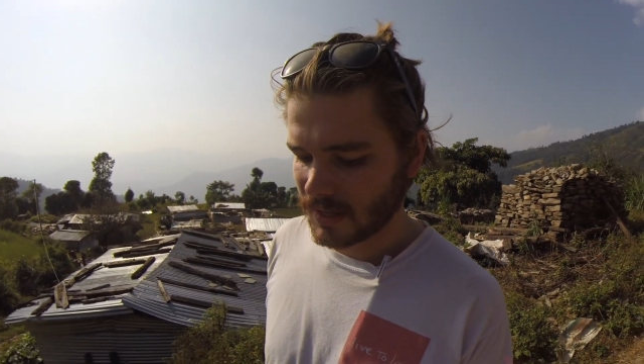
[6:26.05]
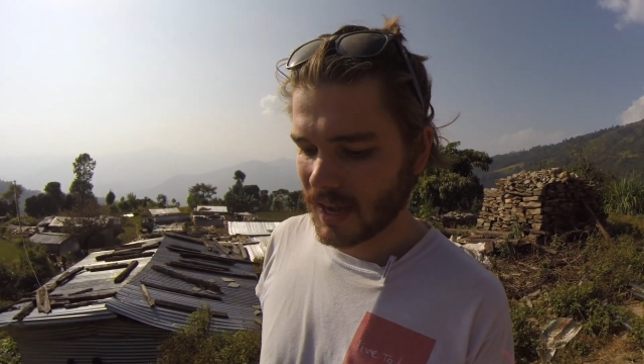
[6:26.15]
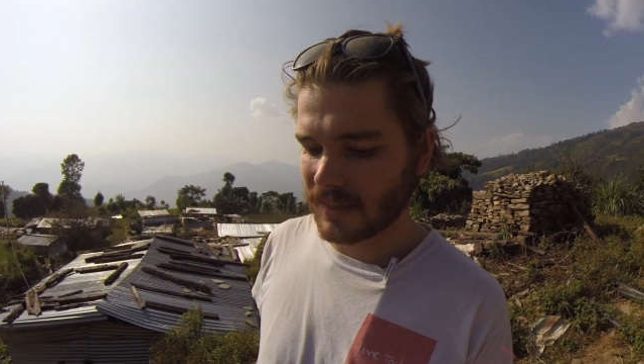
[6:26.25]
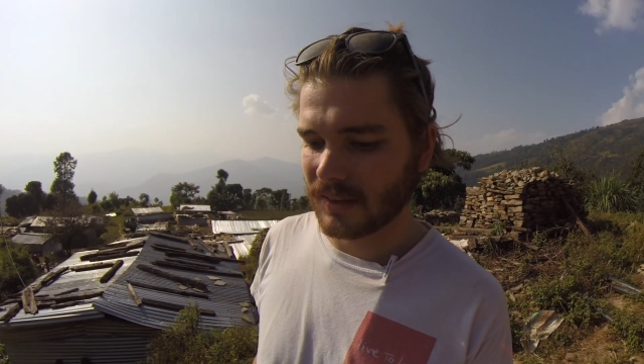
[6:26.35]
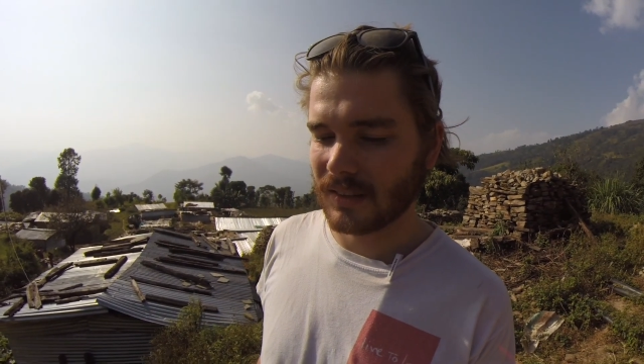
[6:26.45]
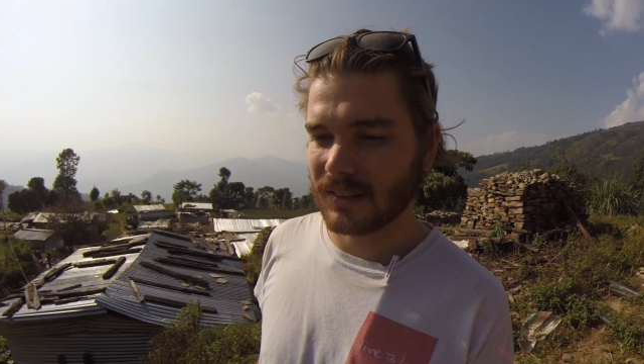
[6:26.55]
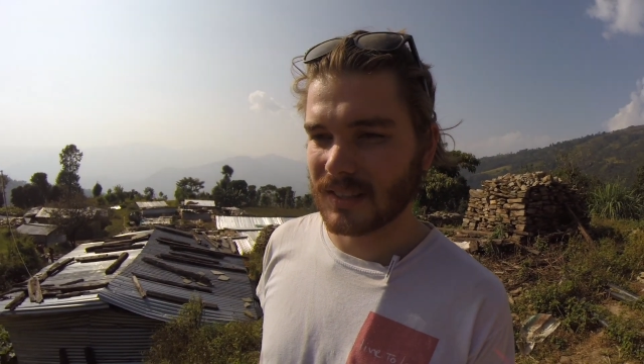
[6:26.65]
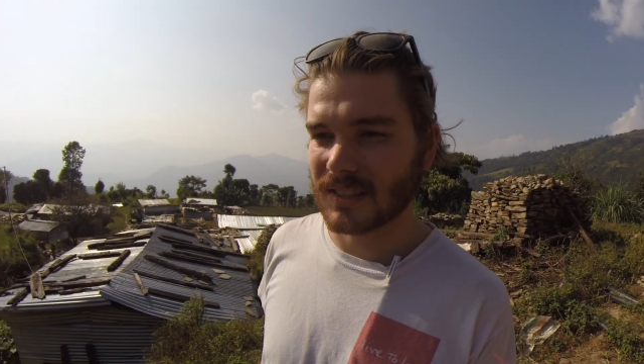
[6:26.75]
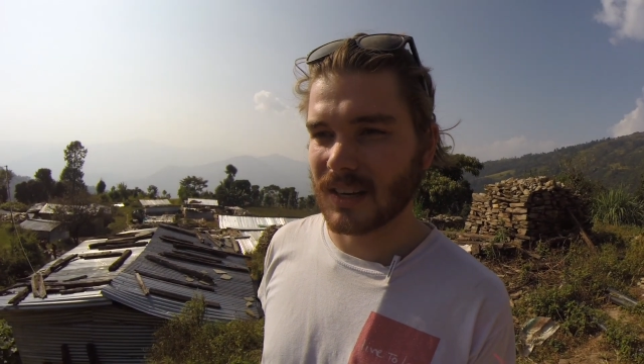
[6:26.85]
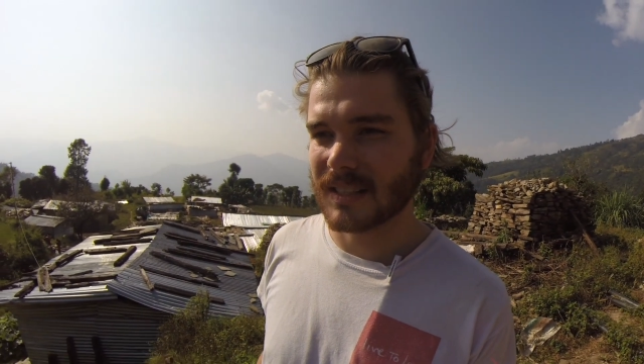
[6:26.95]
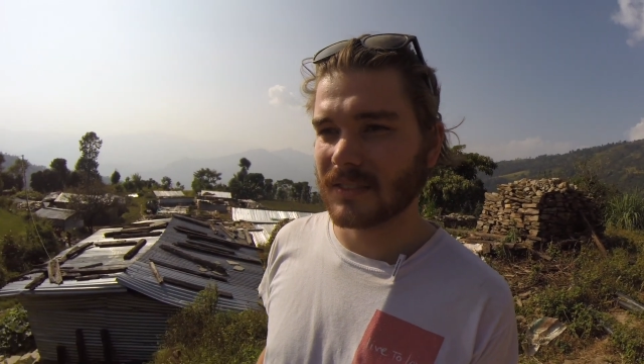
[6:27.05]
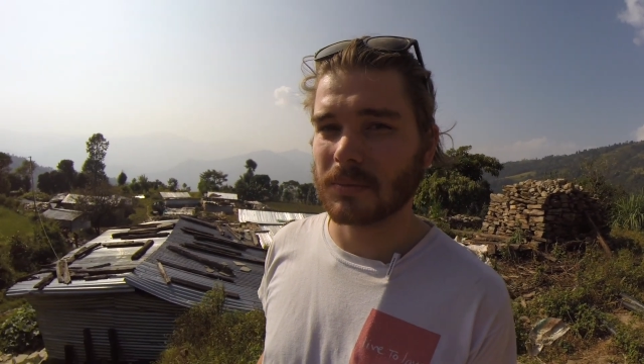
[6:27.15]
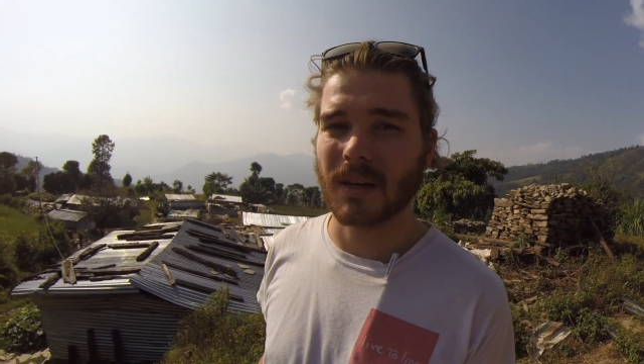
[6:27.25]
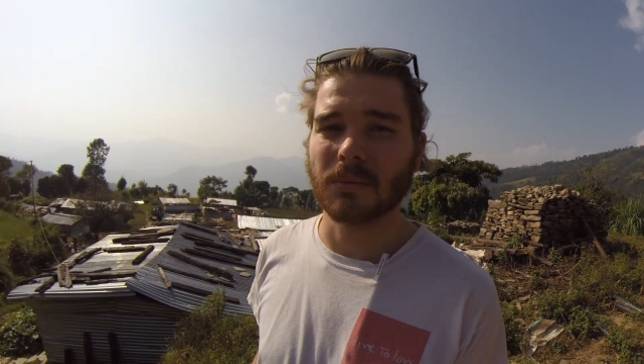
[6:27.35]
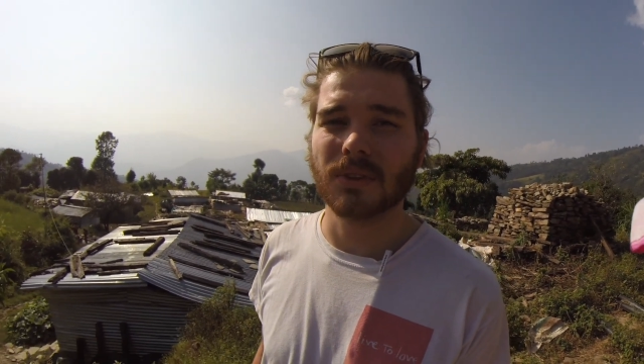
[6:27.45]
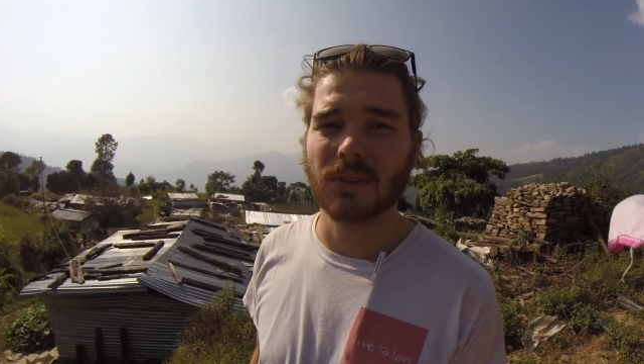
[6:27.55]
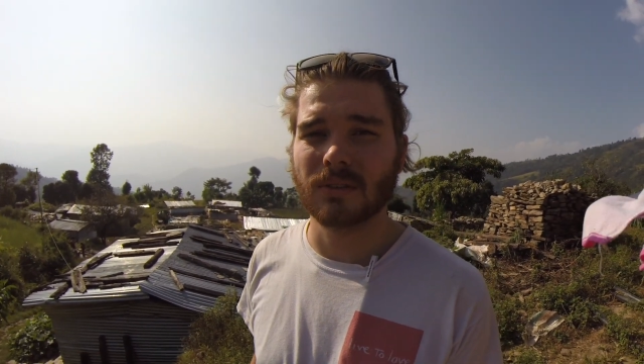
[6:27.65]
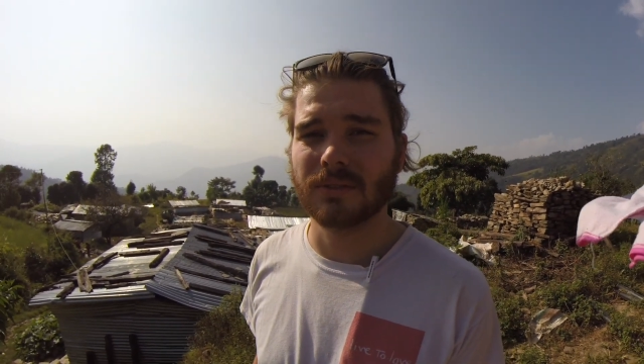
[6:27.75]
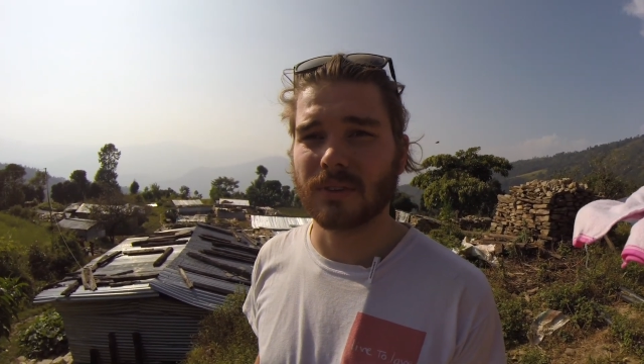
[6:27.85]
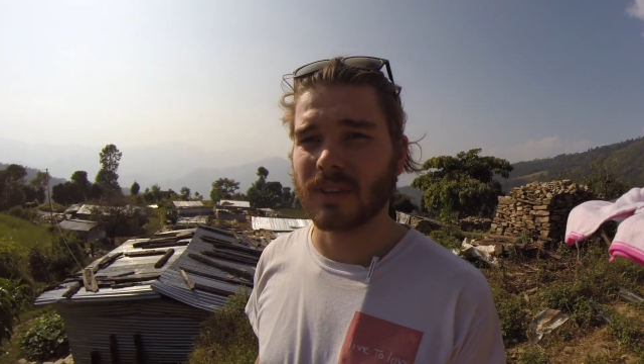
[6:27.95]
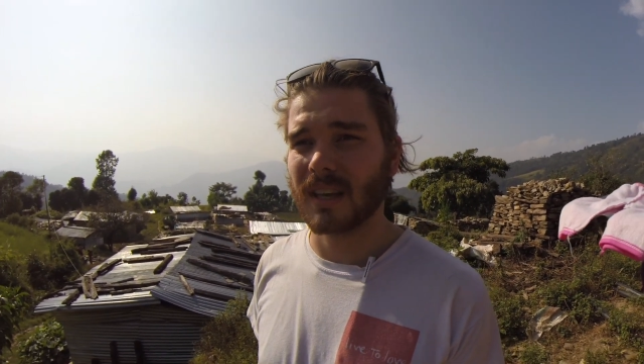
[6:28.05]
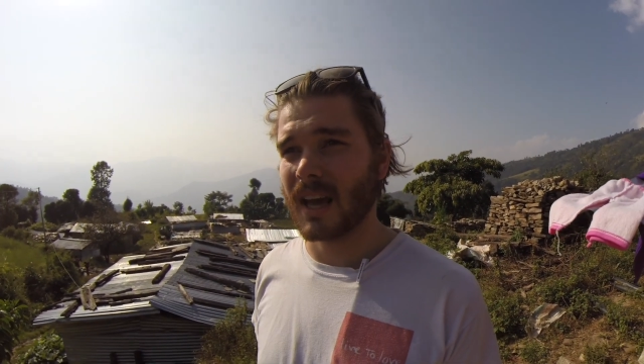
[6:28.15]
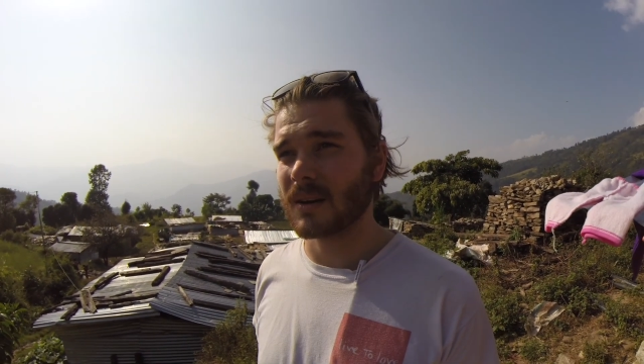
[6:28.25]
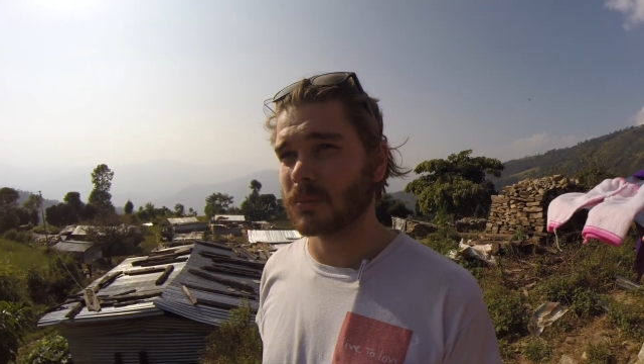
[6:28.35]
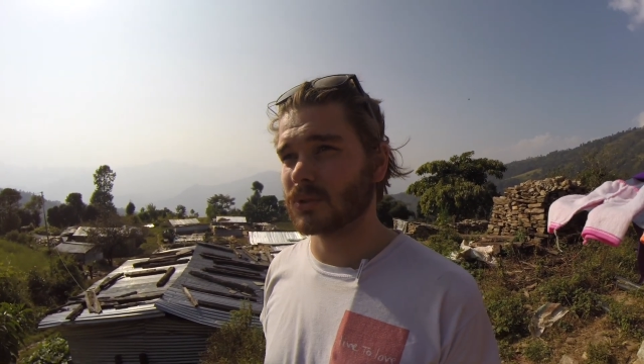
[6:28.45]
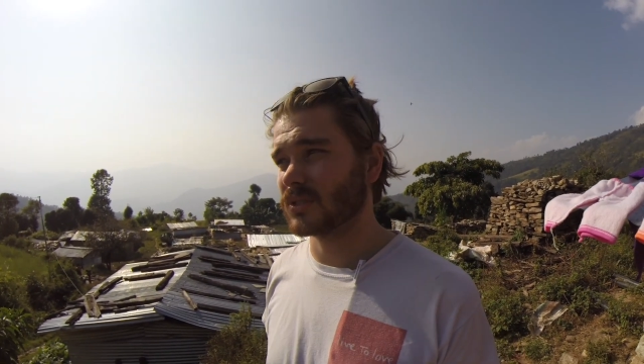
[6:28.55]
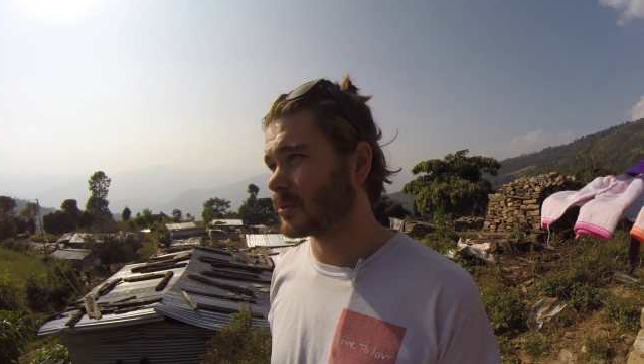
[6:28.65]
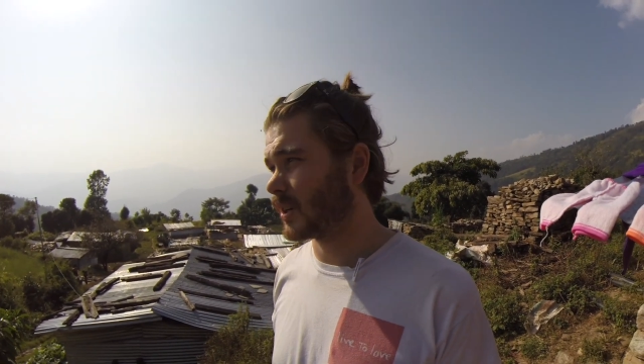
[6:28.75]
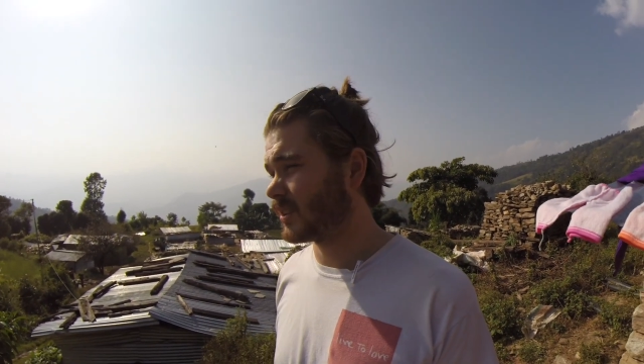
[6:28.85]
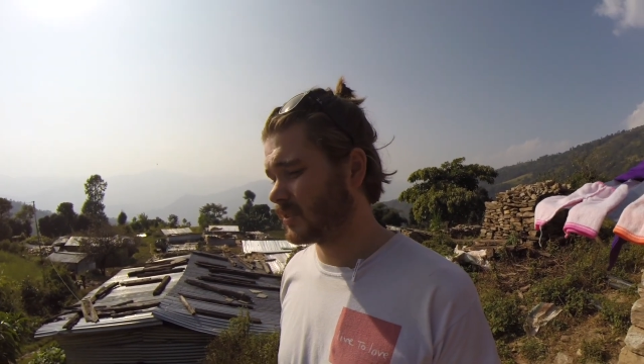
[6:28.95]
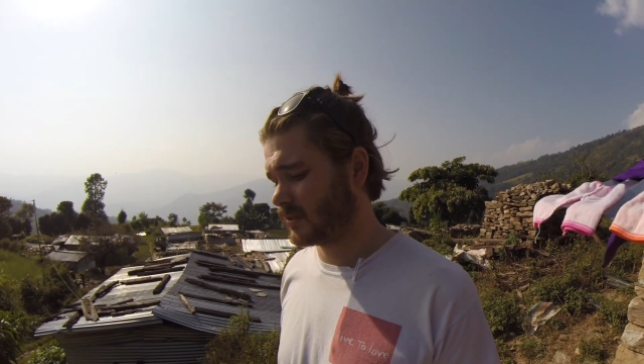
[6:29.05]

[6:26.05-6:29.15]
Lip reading: and that these guys have to be able to cook for the animals as well,